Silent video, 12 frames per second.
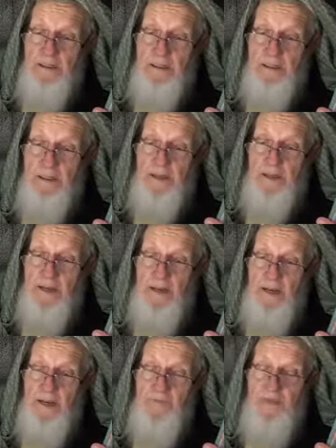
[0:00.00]

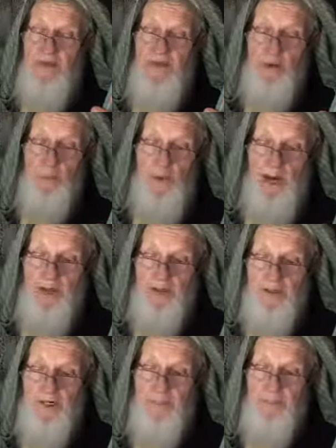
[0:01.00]
if they get
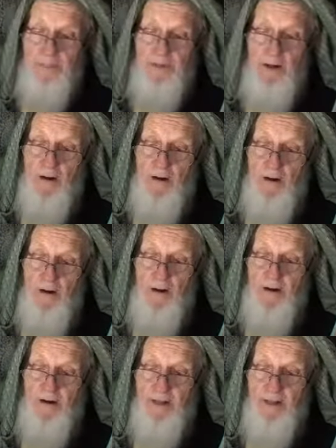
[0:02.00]
riled up, they'll
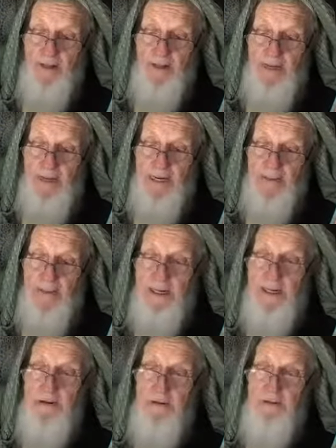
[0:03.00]
hurt
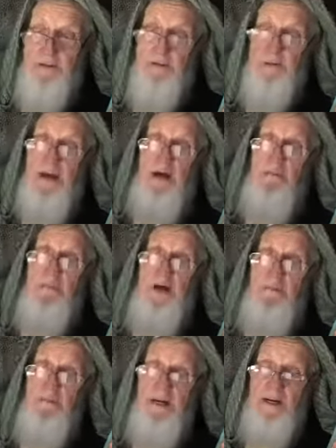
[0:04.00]
anybody who's around
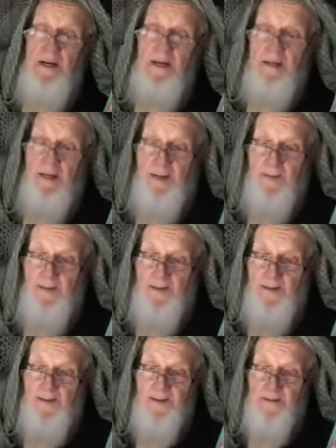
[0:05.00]
them, and they
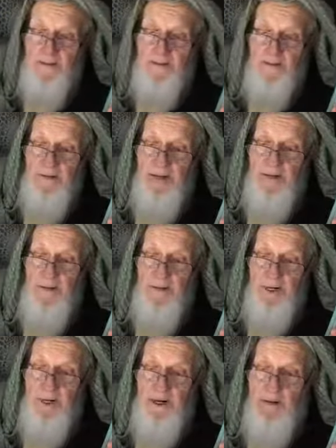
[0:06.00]

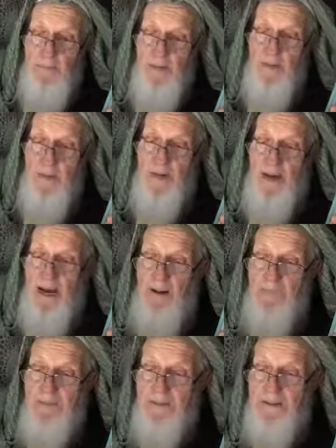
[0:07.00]
don't care about what
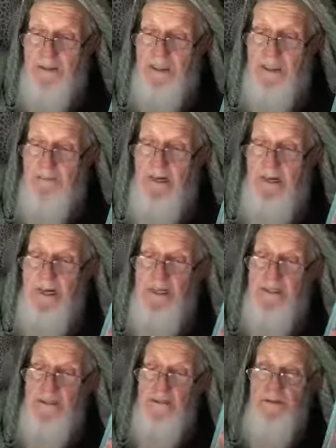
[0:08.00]
happens to anybody.
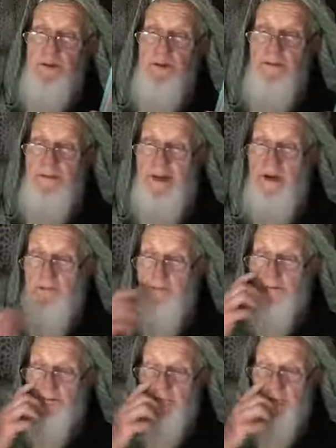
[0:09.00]
So now
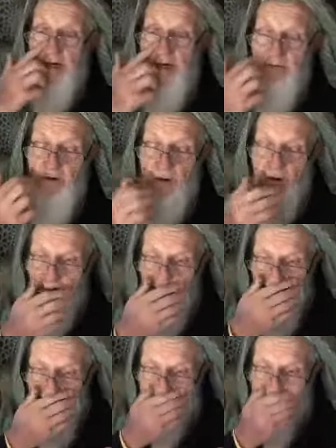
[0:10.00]
we've covered all of
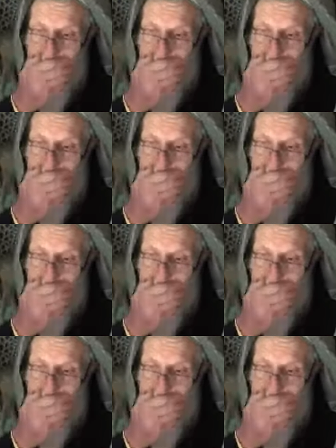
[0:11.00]
that,